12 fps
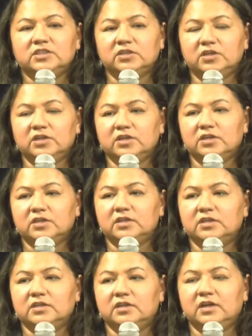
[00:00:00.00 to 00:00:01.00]
So
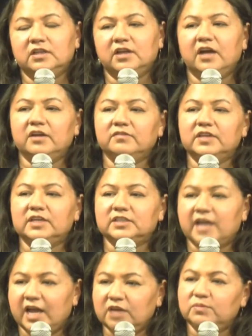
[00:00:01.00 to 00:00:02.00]
a lot of
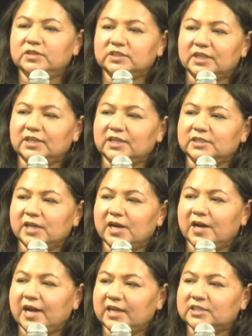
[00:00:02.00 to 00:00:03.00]
these animals that they say
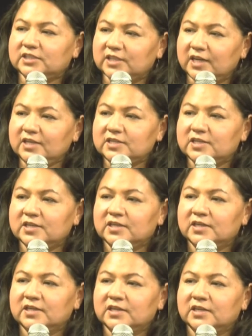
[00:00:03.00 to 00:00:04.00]
are extinct
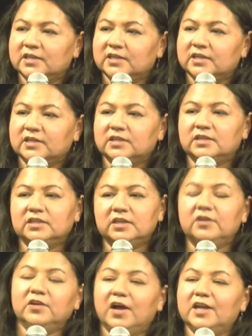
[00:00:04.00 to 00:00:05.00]

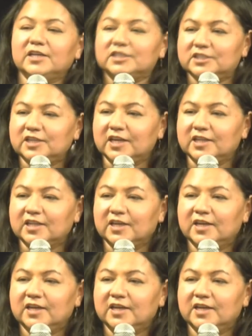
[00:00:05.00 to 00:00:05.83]
they're not extinct.